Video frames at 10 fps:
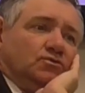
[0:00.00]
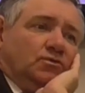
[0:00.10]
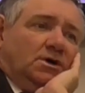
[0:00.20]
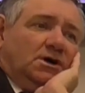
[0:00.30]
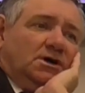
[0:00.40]

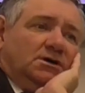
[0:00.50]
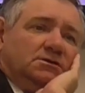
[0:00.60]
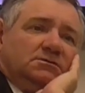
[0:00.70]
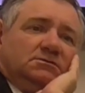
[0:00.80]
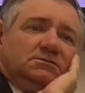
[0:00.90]

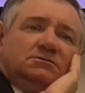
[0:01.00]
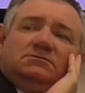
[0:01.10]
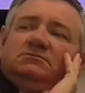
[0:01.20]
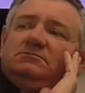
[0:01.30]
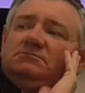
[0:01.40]

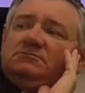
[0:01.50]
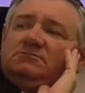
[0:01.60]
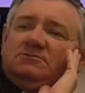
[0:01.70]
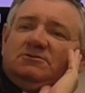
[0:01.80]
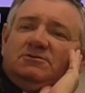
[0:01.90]
1,
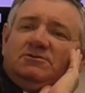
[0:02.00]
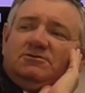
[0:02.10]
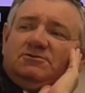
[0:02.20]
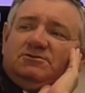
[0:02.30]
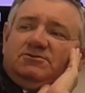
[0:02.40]

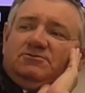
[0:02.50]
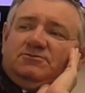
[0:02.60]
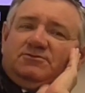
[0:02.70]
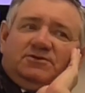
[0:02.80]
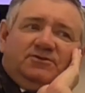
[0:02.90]

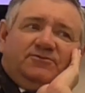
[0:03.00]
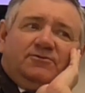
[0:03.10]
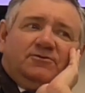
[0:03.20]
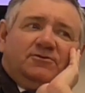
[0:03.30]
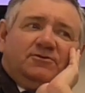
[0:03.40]
2, 3,
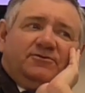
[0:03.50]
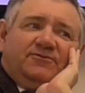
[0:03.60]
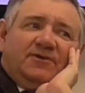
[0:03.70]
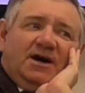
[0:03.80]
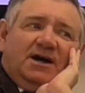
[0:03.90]
4,
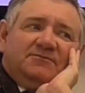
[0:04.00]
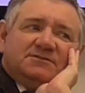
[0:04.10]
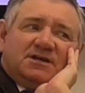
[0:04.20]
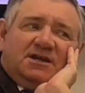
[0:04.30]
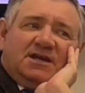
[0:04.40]
5
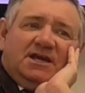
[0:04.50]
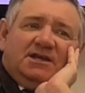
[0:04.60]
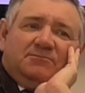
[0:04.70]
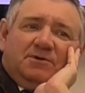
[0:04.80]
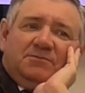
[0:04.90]
is kind of
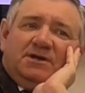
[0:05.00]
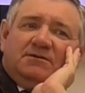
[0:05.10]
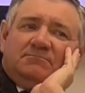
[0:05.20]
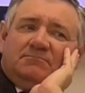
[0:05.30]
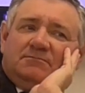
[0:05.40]
gaining
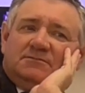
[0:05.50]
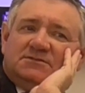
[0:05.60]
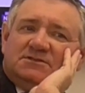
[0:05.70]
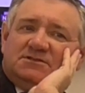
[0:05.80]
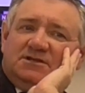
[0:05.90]
momentum.
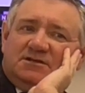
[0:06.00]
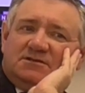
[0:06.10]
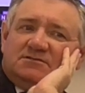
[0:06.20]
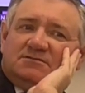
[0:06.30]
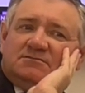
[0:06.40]

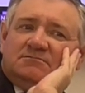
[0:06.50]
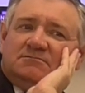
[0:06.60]
6.